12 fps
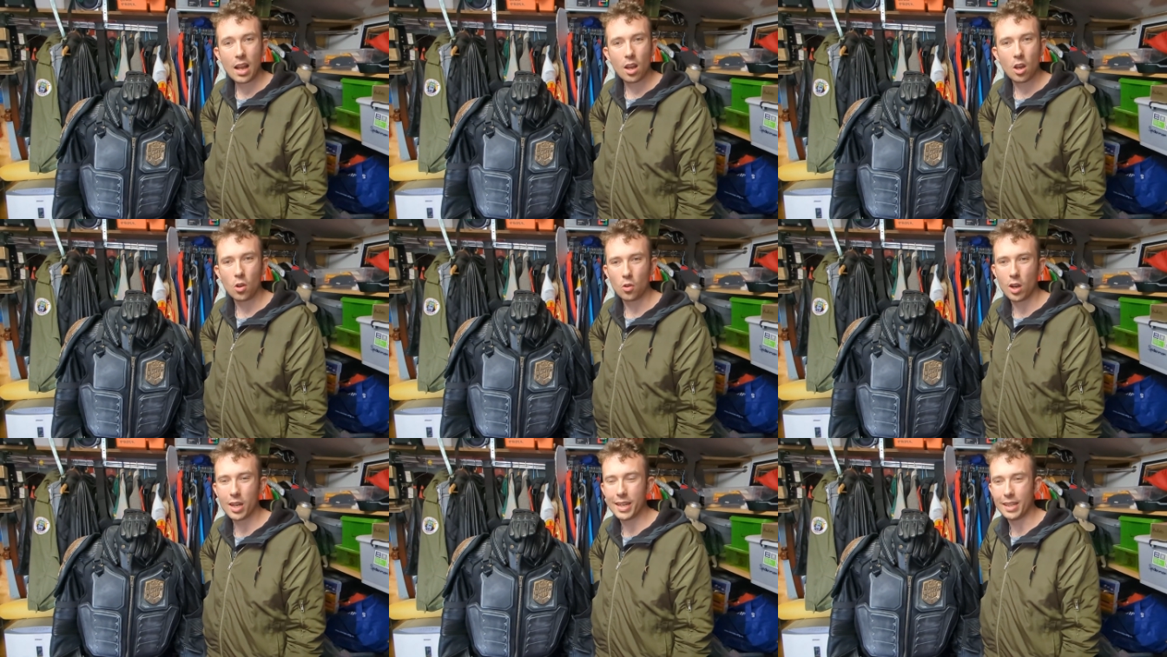
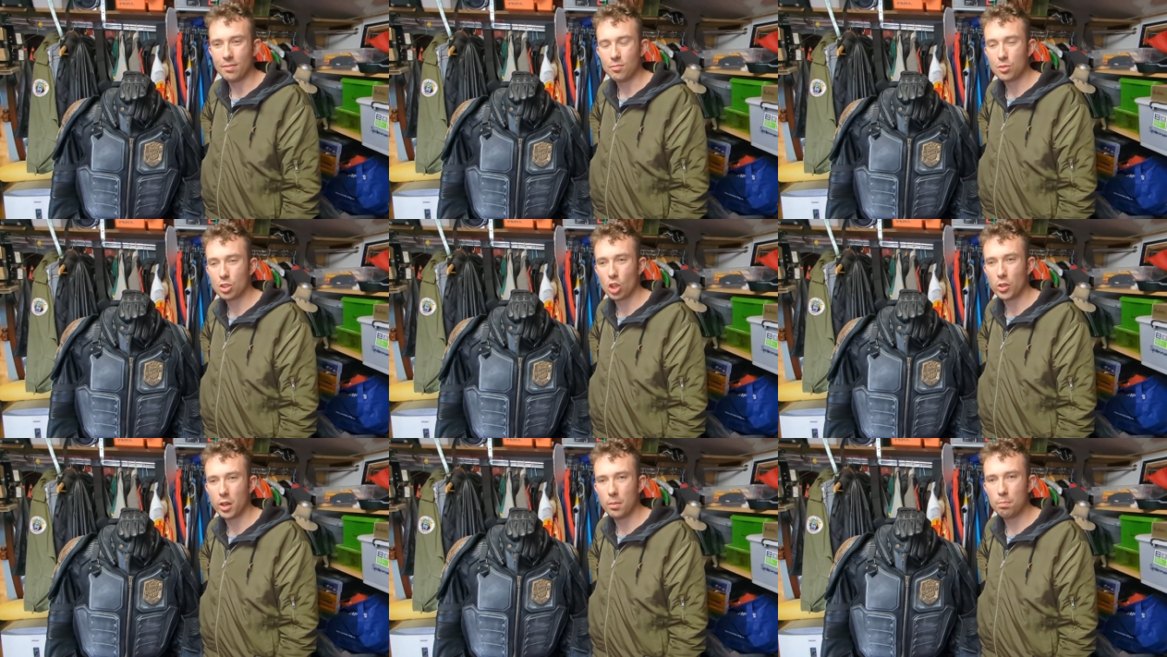Alrighty,
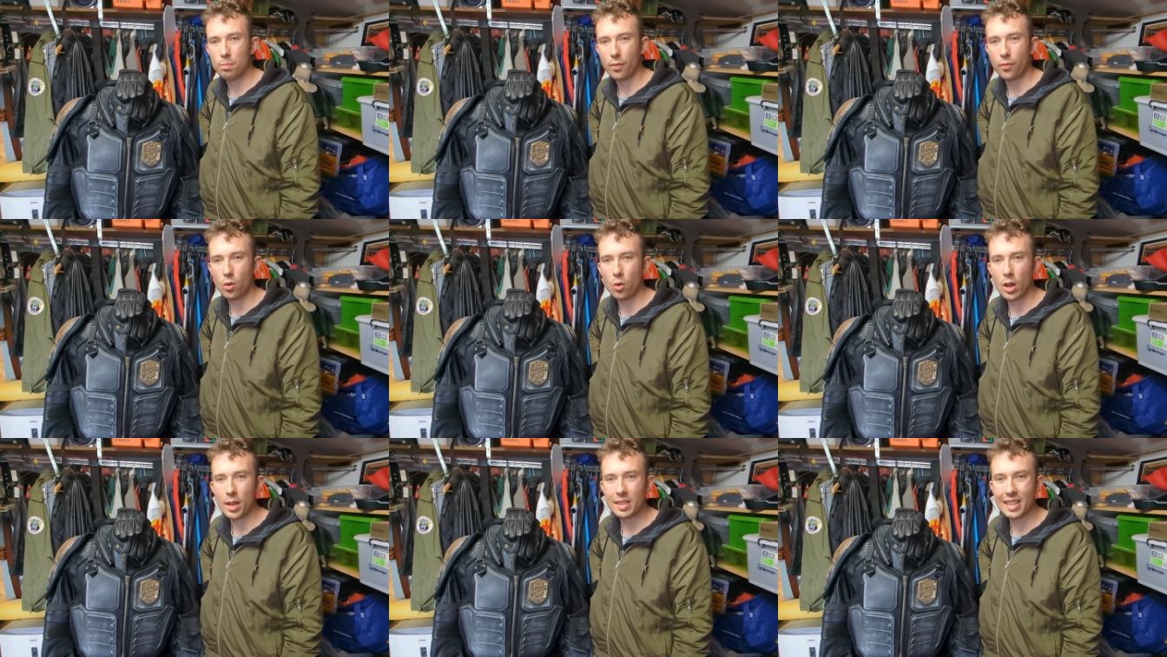so
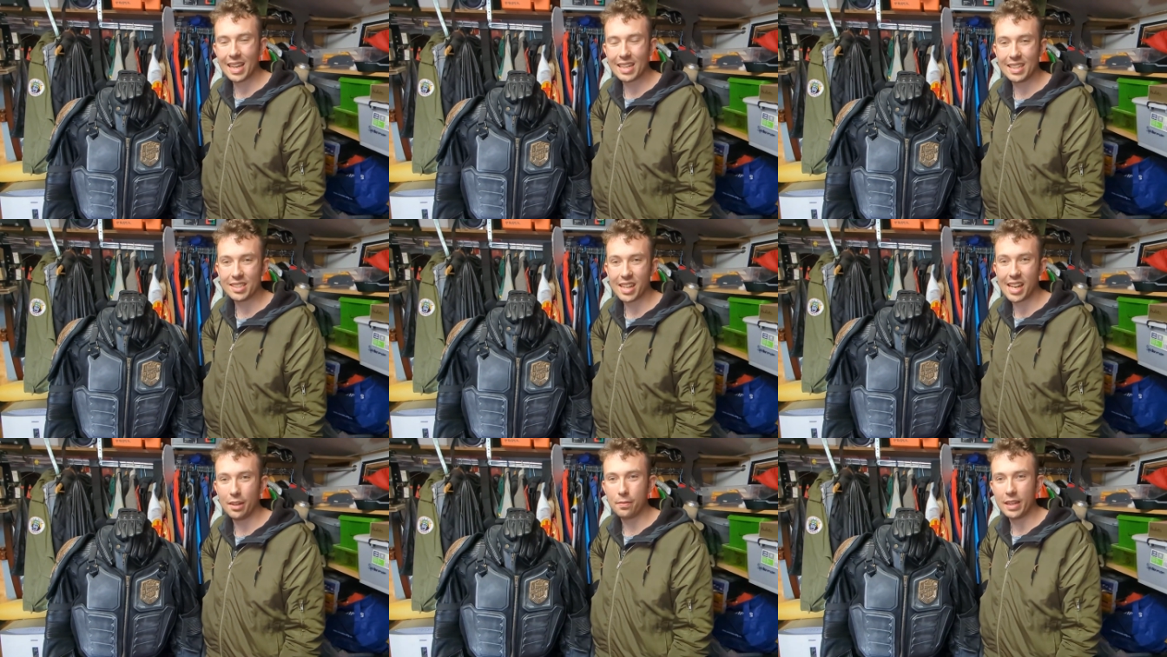before I get into
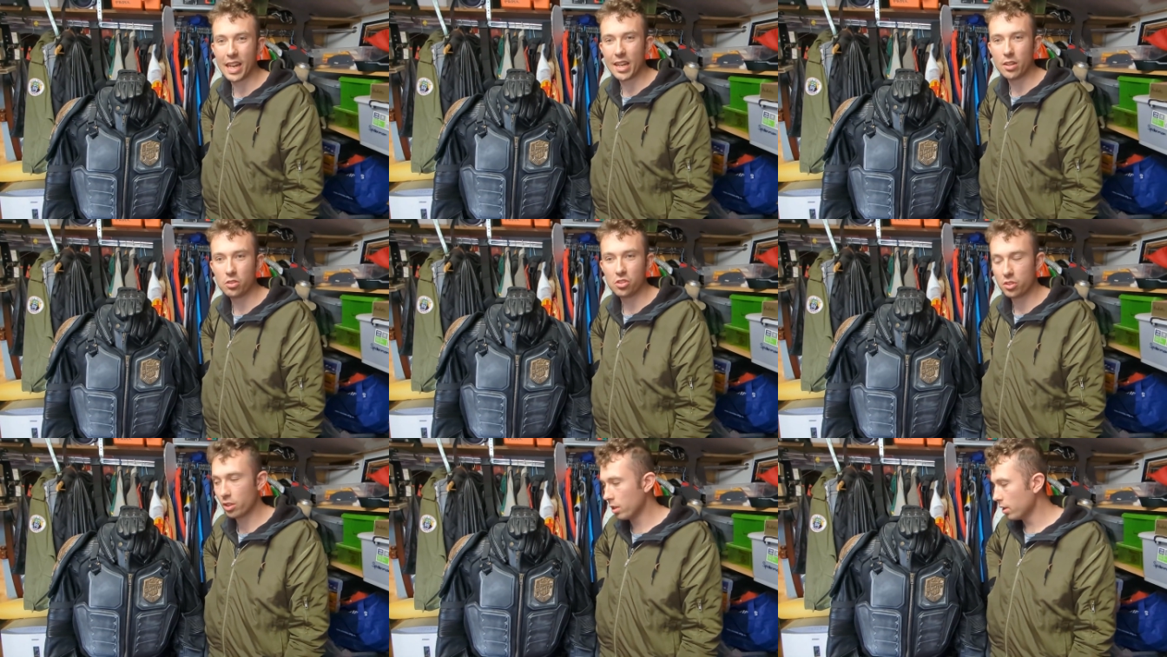anything
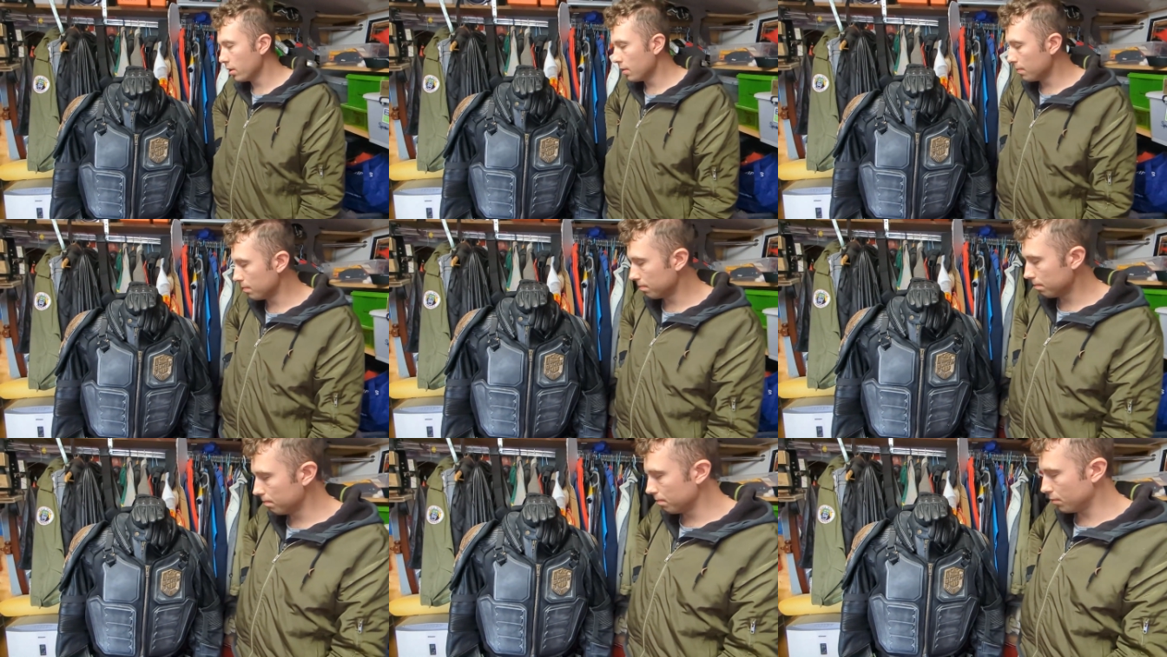else,
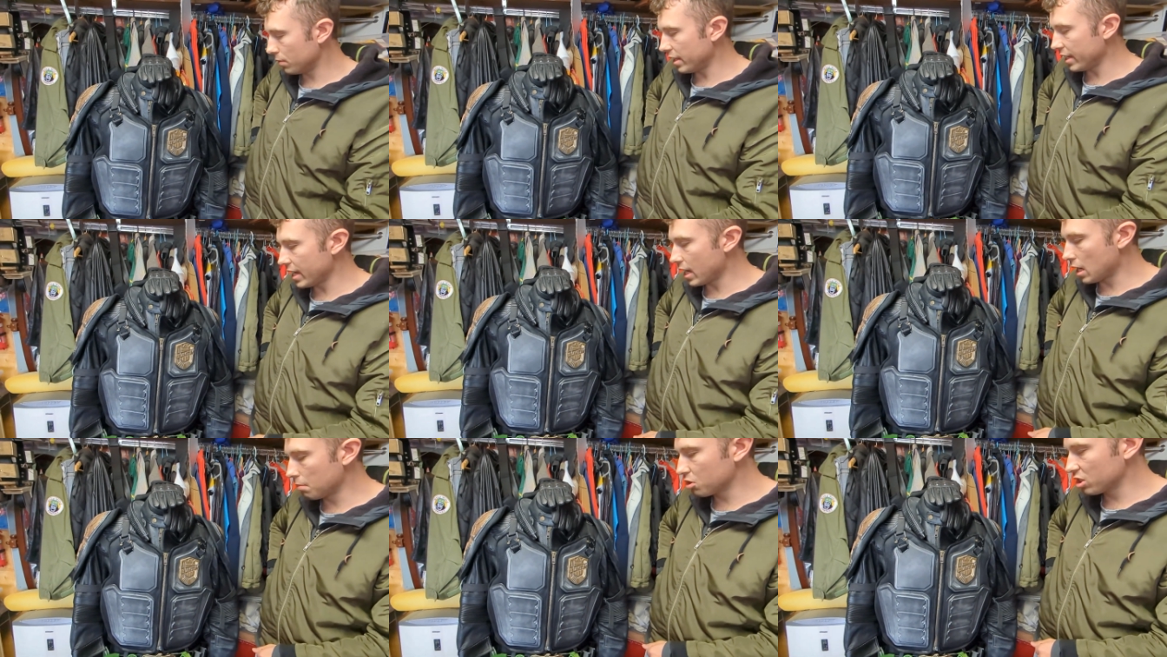the
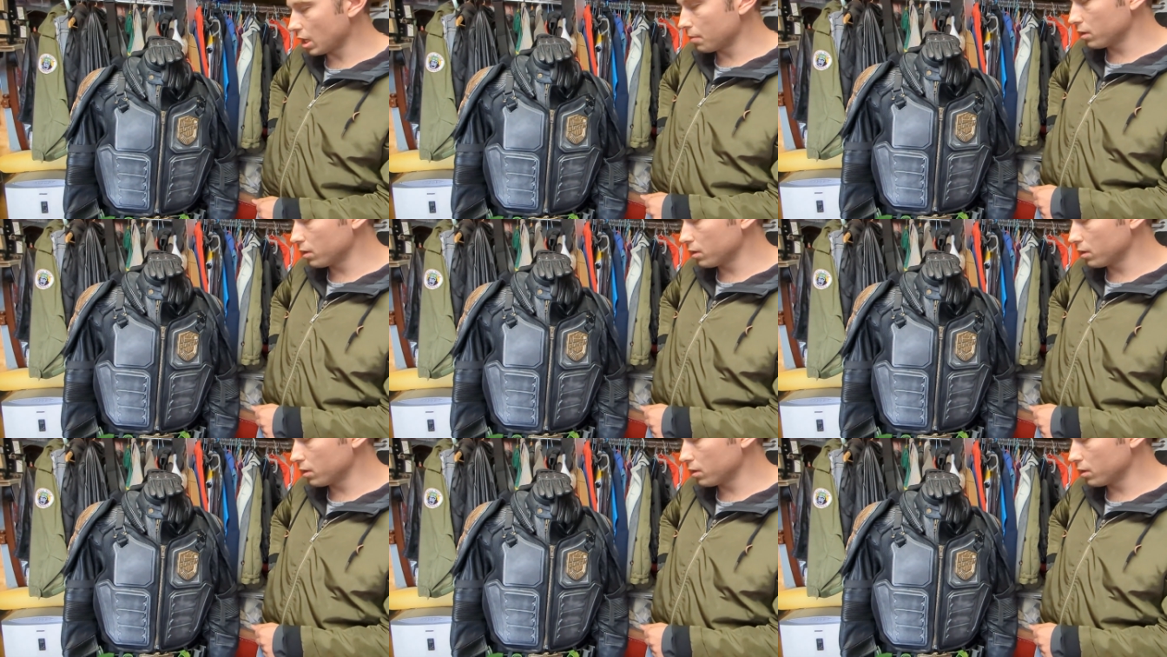some